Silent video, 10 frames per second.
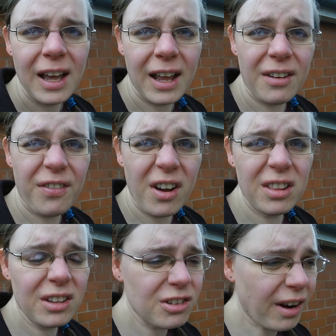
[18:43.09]
and I
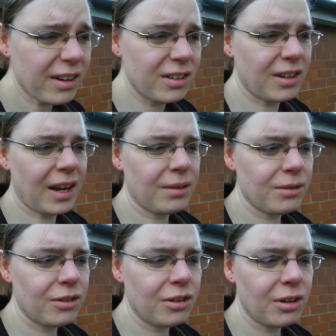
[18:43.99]
finally tracked it
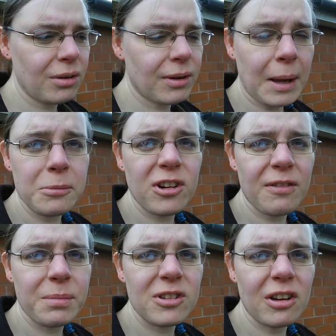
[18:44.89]
down to
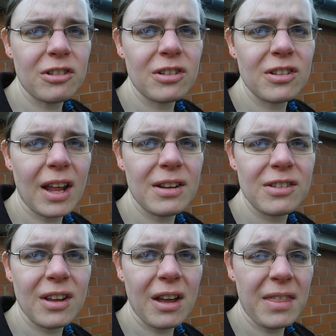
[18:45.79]
camshaft position
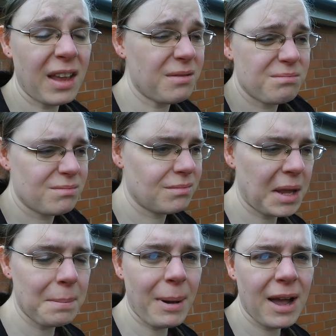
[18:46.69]
sensor, and then
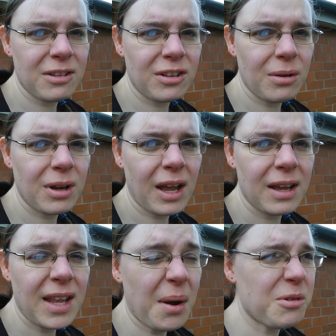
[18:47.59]
it passed
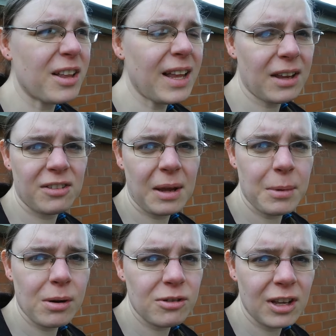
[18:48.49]
okay, and that was the last
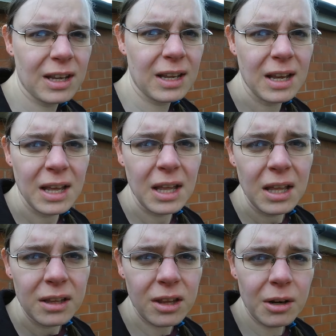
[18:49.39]
MOT
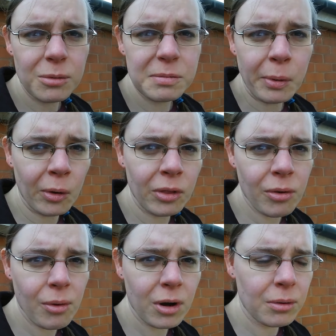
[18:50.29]
that it was put
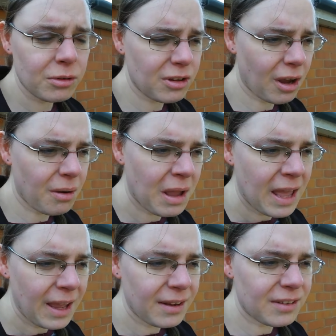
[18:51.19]
through. So
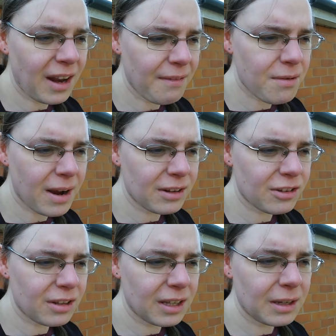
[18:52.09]
it's never
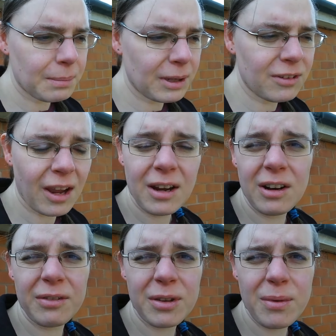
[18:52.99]
actually been
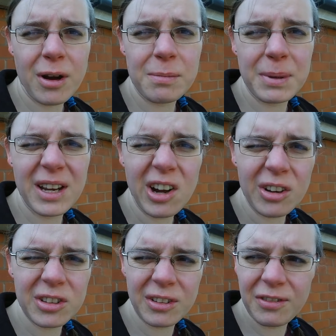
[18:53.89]
taken off the road
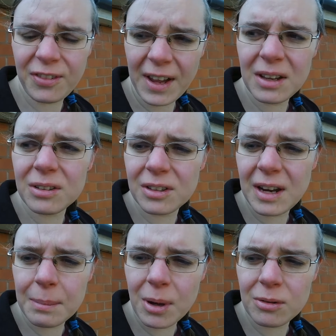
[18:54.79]
because it failed an
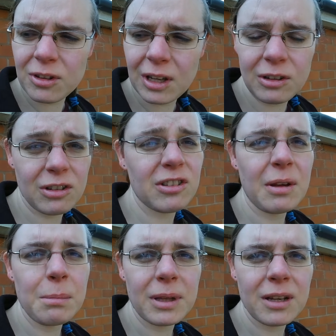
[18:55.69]
MOT, just
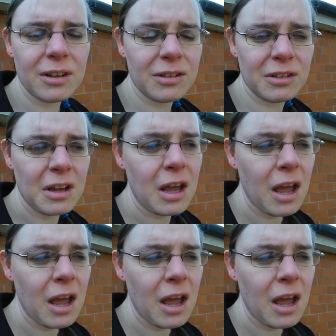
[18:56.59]
simply because